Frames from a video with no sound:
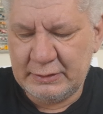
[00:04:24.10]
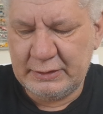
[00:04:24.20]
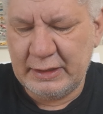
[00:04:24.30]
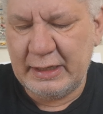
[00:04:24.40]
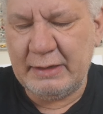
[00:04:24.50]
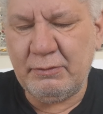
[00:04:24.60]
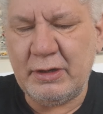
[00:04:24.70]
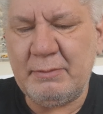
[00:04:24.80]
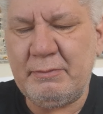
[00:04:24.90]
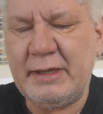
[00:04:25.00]
Yay,
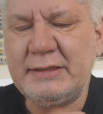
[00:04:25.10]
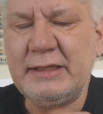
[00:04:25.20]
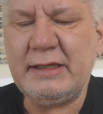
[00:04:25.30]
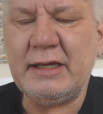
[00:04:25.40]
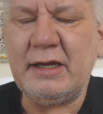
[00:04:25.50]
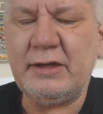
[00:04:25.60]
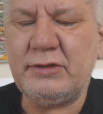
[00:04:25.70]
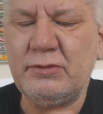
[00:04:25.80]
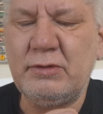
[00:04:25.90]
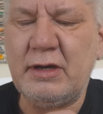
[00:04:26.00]
what a meaty
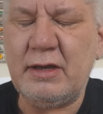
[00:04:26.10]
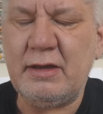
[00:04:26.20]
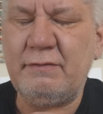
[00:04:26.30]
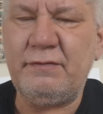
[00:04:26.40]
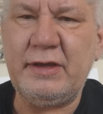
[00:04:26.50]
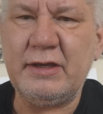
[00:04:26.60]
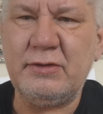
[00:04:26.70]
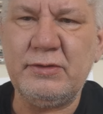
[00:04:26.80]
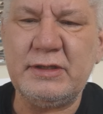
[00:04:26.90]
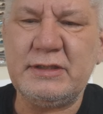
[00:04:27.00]
little
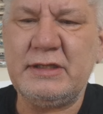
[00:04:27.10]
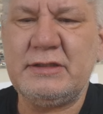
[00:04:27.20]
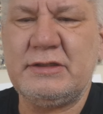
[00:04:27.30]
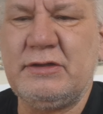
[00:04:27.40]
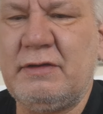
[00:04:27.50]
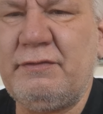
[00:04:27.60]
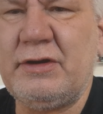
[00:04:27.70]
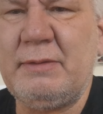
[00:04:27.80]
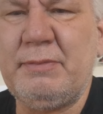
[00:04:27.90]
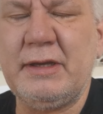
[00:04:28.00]
vehicle this is. It's not
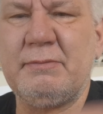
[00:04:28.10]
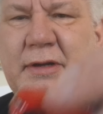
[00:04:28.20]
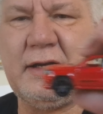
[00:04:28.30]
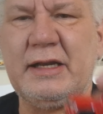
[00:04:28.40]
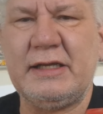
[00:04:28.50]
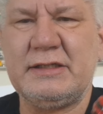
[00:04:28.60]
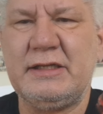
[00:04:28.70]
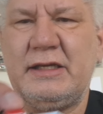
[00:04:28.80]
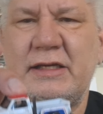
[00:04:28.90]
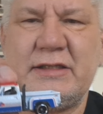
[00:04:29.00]
very big, but it
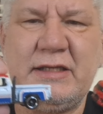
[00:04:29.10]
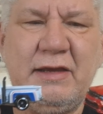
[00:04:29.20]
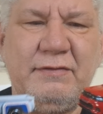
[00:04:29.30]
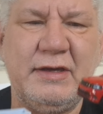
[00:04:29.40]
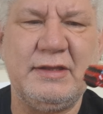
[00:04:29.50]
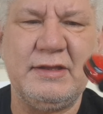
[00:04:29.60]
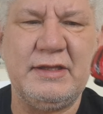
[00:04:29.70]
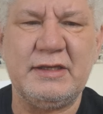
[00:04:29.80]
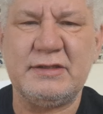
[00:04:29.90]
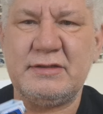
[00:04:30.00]
actually is heavier than
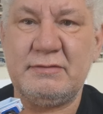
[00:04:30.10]
this.